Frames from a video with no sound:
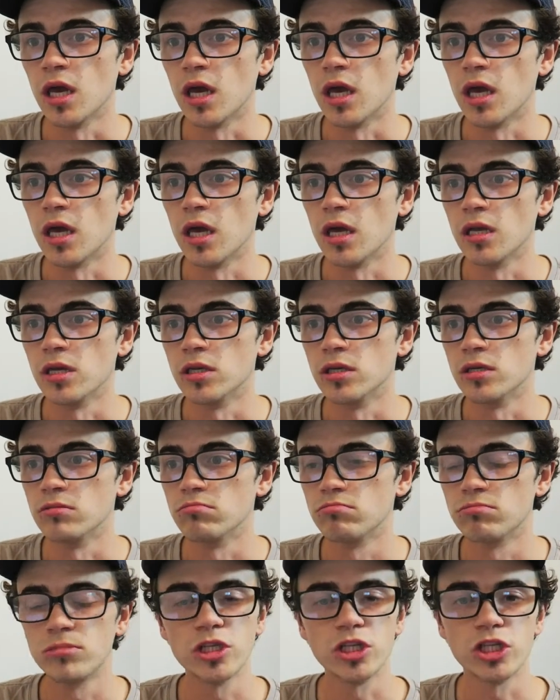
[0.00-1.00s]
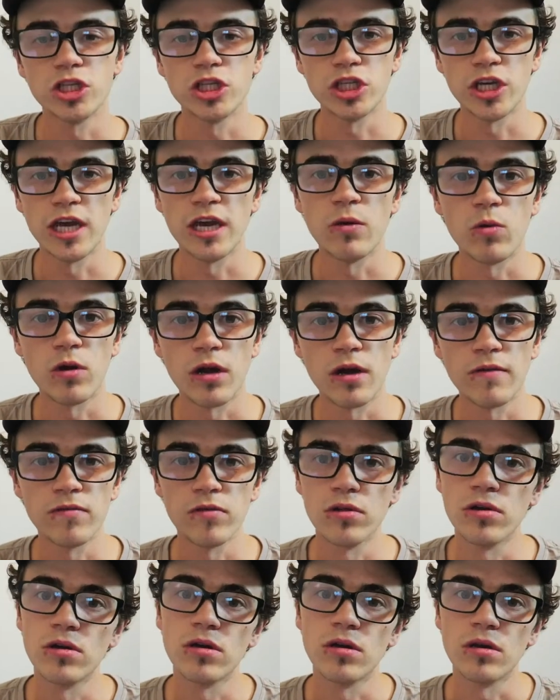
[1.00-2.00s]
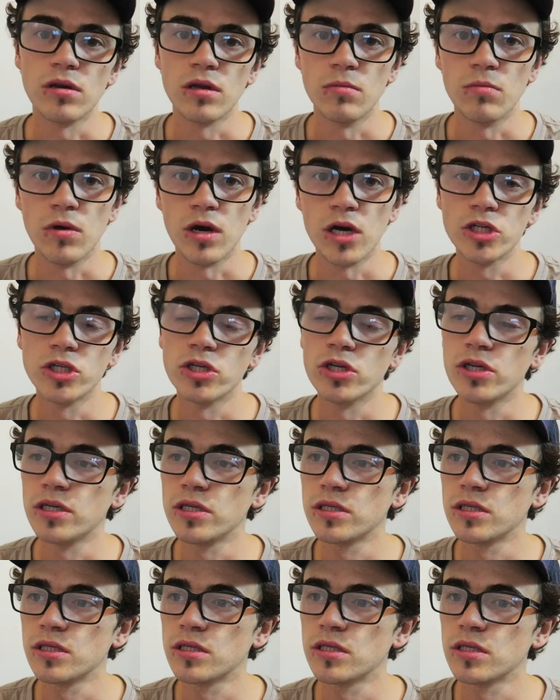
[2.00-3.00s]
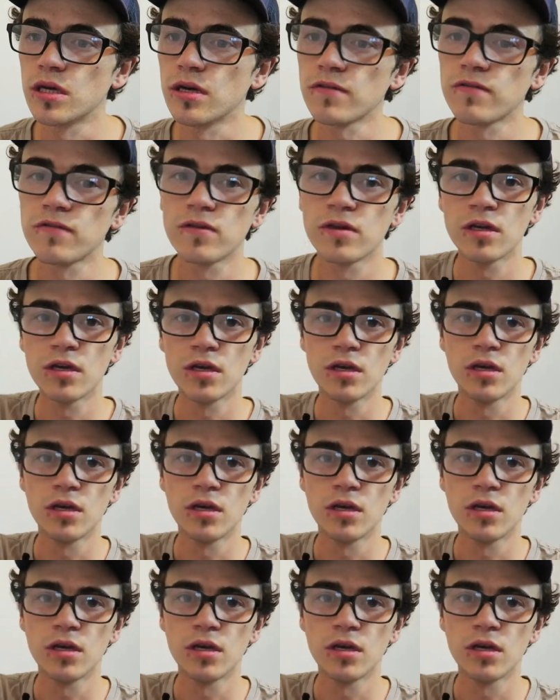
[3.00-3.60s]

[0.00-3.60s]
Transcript: and just share what I've learnt in my journeys and stuff.